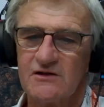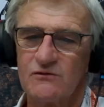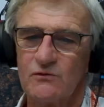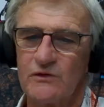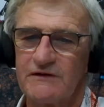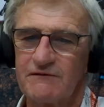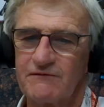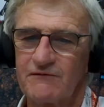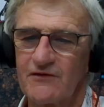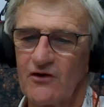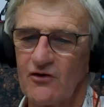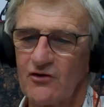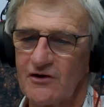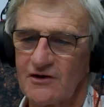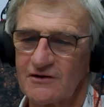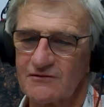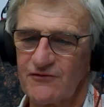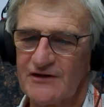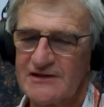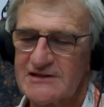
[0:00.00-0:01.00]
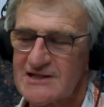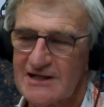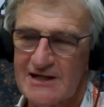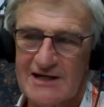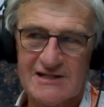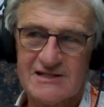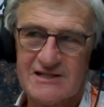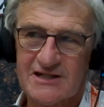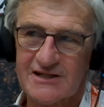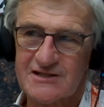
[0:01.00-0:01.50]
we've got
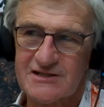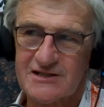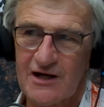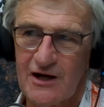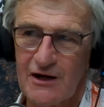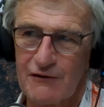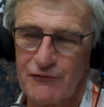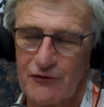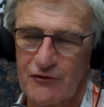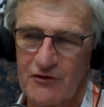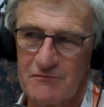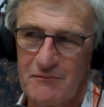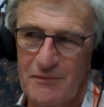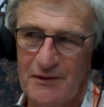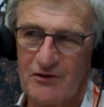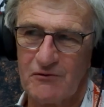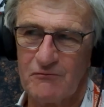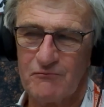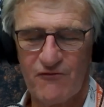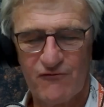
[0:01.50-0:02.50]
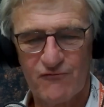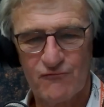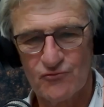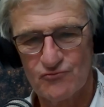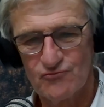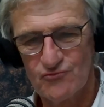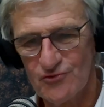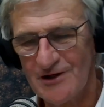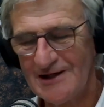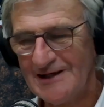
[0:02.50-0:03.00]
fantastic staff who can build
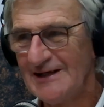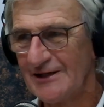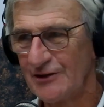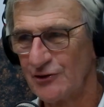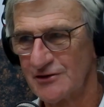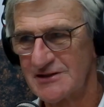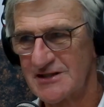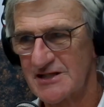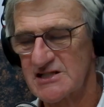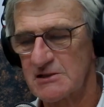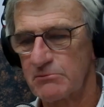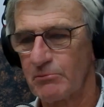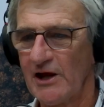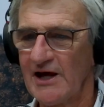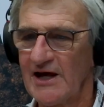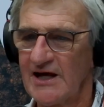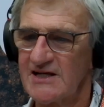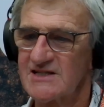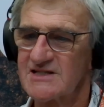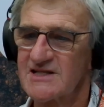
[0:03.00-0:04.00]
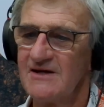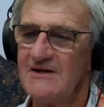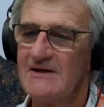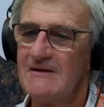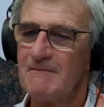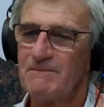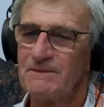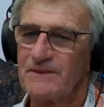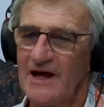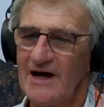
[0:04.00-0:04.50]
really good displays,
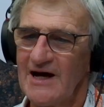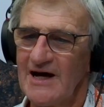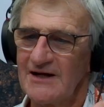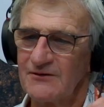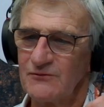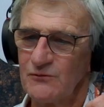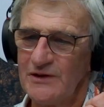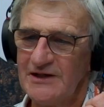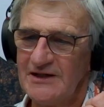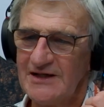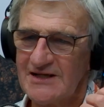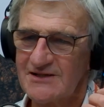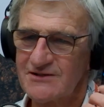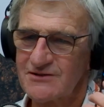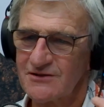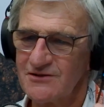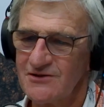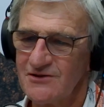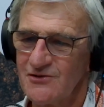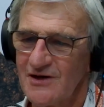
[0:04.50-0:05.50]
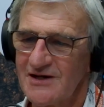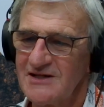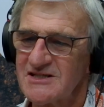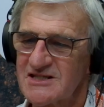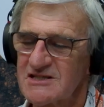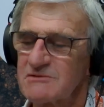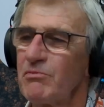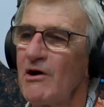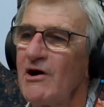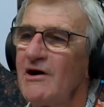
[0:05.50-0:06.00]
and we need to
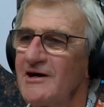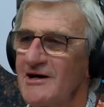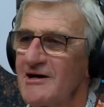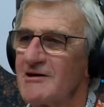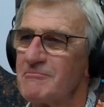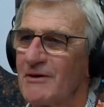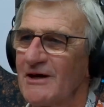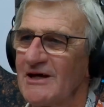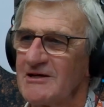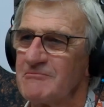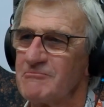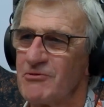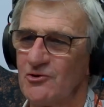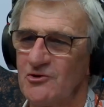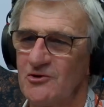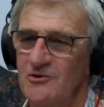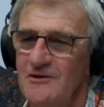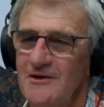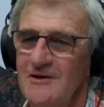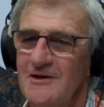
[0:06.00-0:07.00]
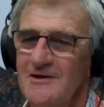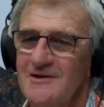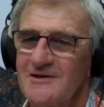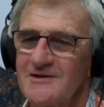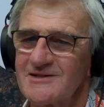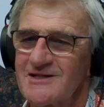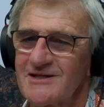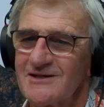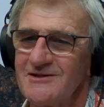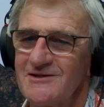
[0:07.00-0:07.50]
inspire people
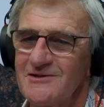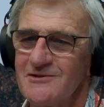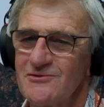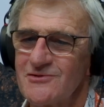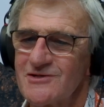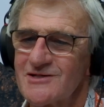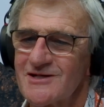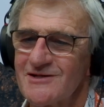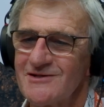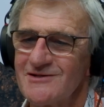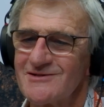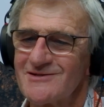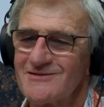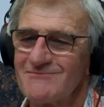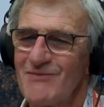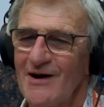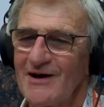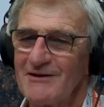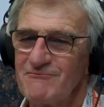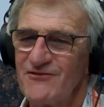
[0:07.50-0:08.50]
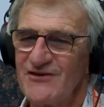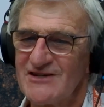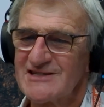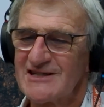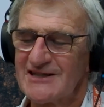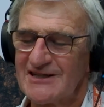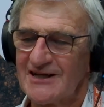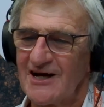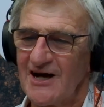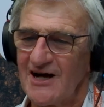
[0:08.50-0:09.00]
to by
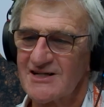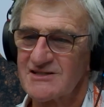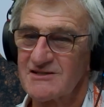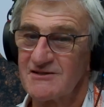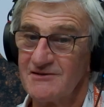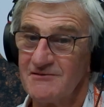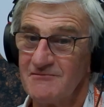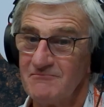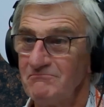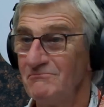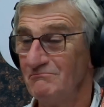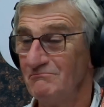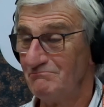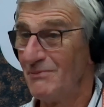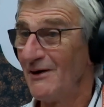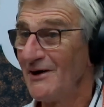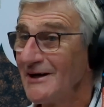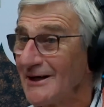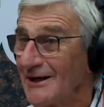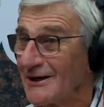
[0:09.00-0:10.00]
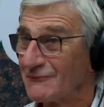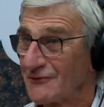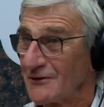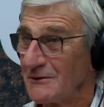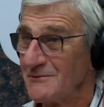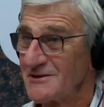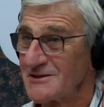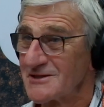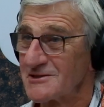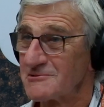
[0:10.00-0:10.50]
visiting us, buying
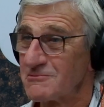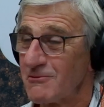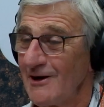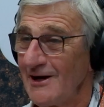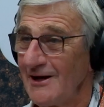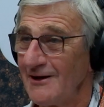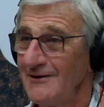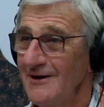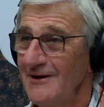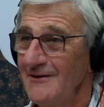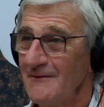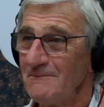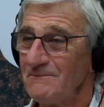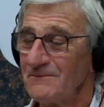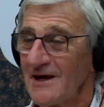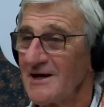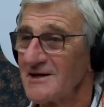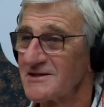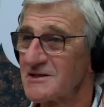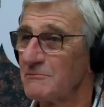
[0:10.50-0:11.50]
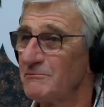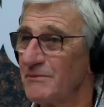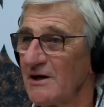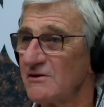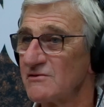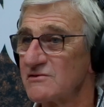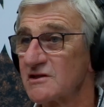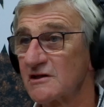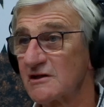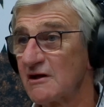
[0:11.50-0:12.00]
from us as well, as
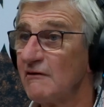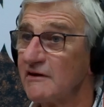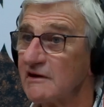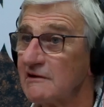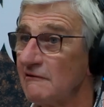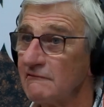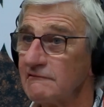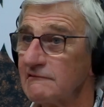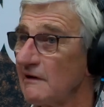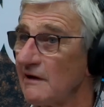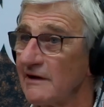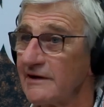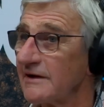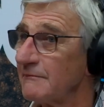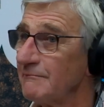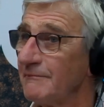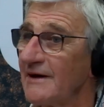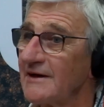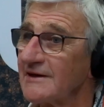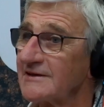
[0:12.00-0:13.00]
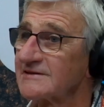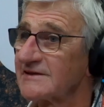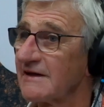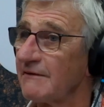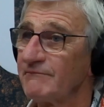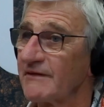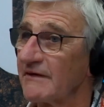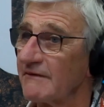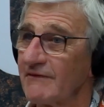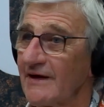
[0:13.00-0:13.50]
opposed to going online and buying
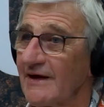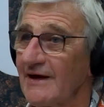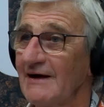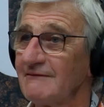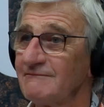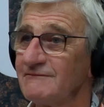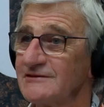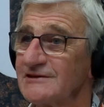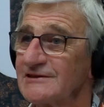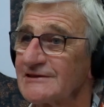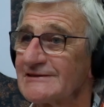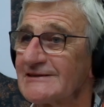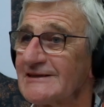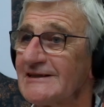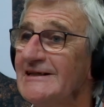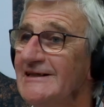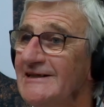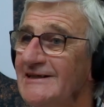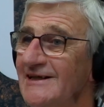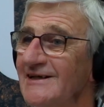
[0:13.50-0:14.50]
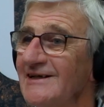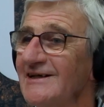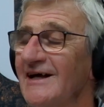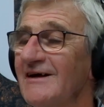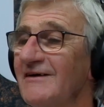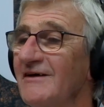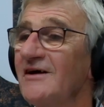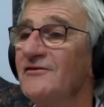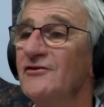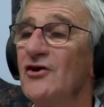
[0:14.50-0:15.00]
something they haven't
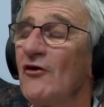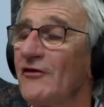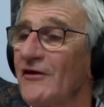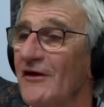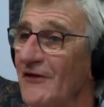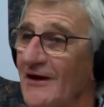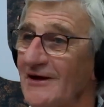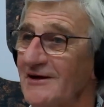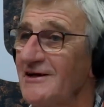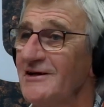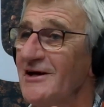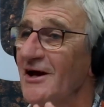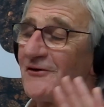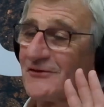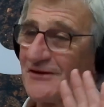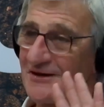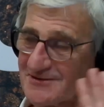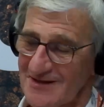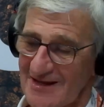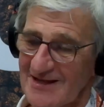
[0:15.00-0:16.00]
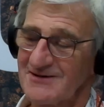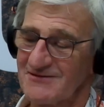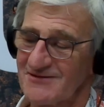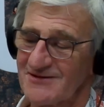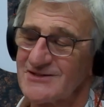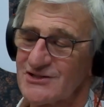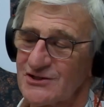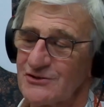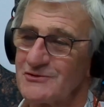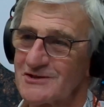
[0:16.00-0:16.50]
seen. Not that that
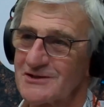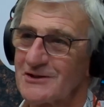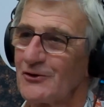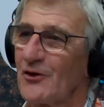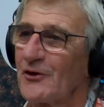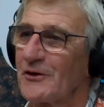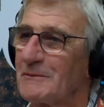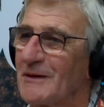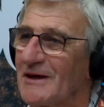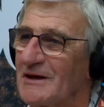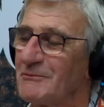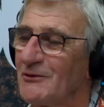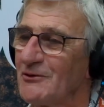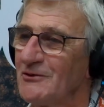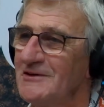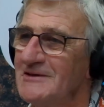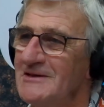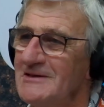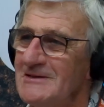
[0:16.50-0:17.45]
suits a lot of people.